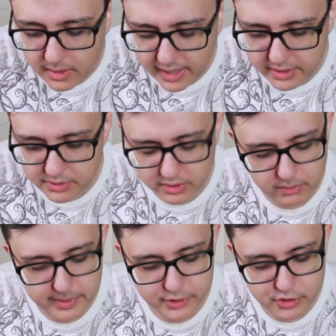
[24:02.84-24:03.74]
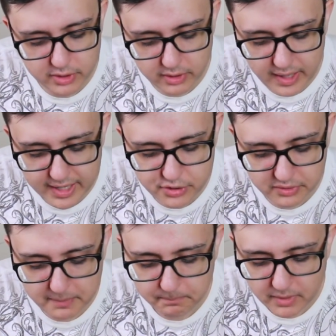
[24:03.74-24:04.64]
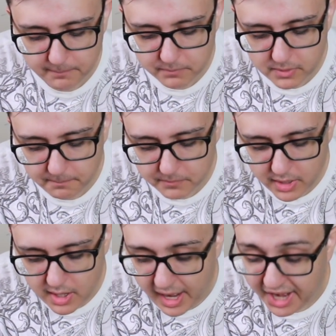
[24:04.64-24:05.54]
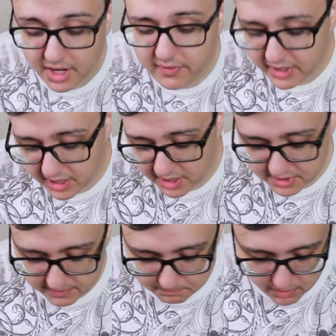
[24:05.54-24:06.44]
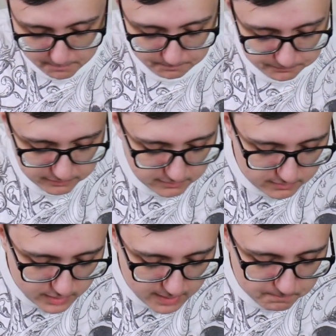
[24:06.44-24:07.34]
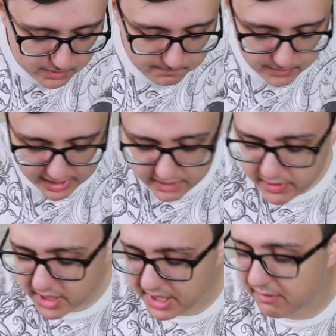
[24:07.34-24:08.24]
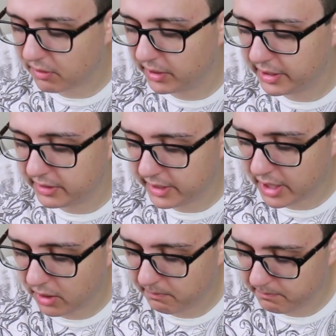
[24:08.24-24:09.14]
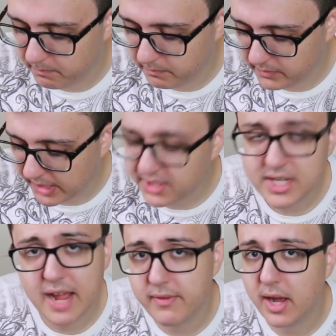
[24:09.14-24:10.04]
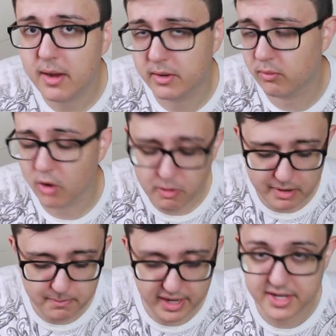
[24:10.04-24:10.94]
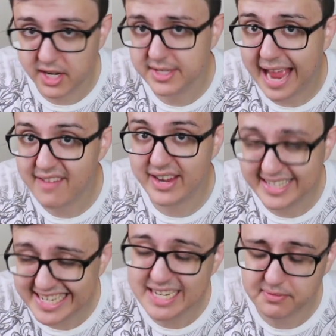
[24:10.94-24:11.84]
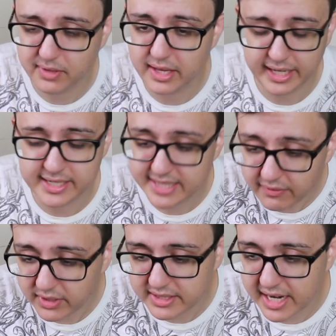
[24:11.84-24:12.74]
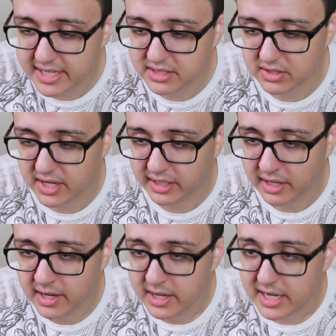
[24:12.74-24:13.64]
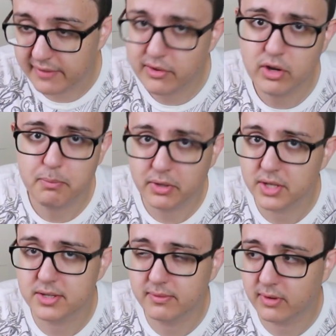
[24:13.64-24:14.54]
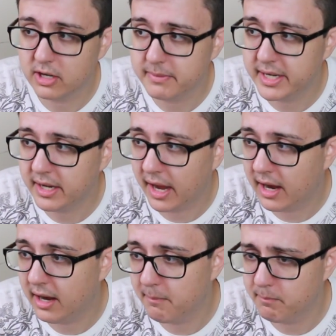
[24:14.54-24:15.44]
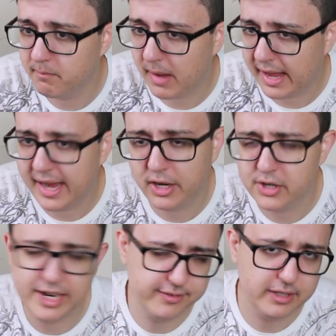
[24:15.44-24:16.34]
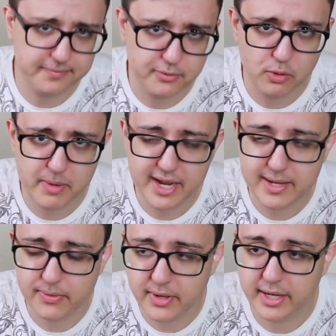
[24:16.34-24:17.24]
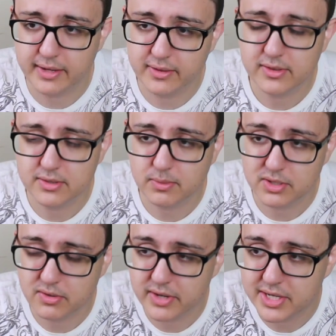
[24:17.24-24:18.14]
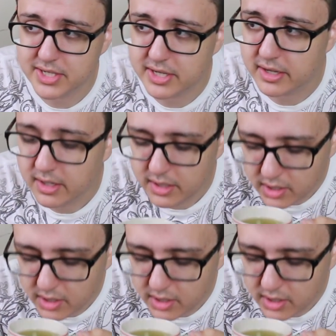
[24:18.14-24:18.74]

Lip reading: I could use a little bit of sugar actually. It definitely does. It definitely does have a really It doesn't have an aroma, but it does have a tea flavor. It definitely tastes like if you were to put this in front of me. It could definitely fool me into thinking that this was green tea.